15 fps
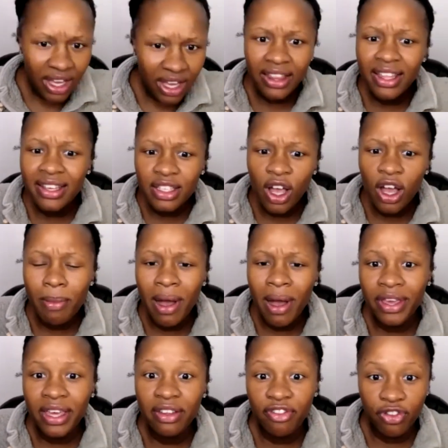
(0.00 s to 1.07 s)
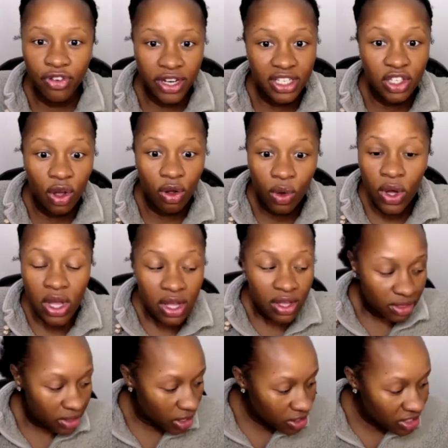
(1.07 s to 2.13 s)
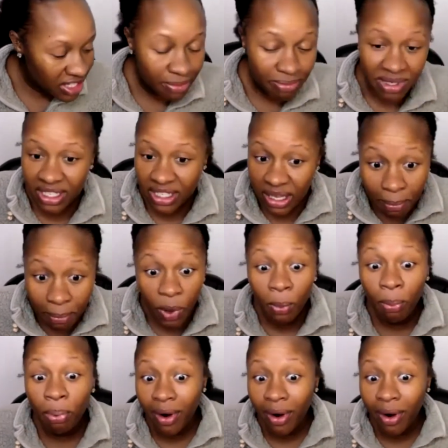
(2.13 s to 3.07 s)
And let's talk about getting free. So there's some simple,